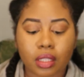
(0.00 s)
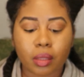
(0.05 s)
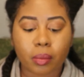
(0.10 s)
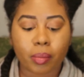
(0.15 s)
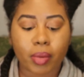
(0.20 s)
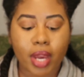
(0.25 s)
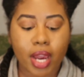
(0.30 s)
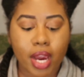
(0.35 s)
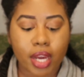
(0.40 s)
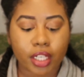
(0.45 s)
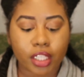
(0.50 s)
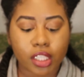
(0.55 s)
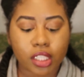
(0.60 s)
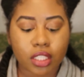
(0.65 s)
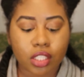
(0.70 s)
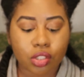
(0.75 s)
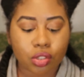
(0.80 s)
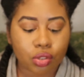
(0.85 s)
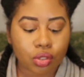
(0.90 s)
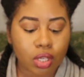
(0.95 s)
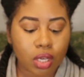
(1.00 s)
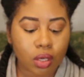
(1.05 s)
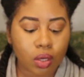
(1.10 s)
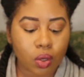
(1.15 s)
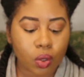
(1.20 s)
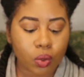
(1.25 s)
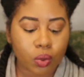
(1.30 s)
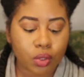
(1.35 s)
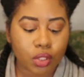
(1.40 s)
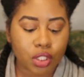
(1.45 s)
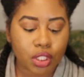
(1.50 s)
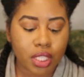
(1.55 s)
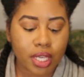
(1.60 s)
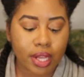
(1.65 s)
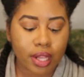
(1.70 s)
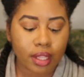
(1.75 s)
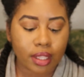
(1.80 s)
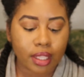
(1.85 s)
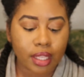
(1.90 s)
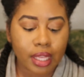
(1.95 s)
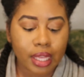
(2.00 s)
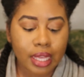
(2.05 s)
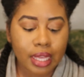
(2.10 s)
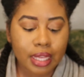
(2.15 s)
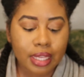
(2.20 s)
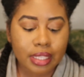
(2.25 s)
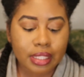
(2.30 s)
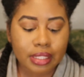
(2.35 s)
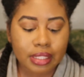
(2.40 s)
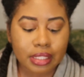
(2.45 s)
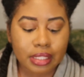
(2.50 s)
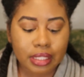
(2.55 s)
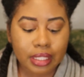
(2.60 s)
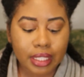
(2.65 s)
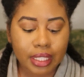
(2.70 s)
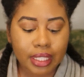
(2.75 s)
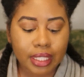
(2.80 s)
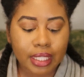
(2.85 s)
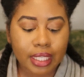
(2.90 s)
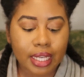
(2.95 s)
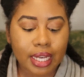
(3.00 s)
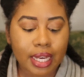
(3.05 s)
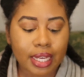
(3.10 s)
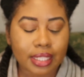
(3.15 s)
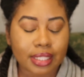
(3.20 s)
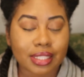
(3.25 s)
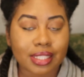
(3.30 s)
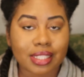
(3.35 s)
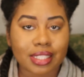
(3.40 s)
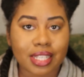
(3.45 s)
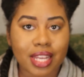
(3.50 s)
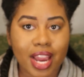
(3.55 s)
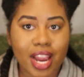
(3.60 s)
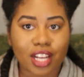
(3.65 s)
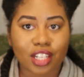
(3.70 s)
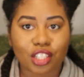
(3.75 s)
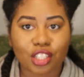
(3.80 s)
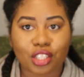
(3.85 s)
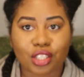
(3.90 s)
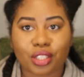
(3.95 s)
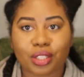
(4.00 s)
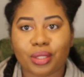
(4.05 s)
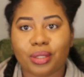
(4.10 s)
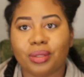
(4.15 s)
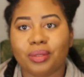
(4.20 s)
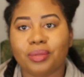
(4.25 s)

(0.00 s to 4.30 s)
the Pattern Stronghold Gel, slick and snatched.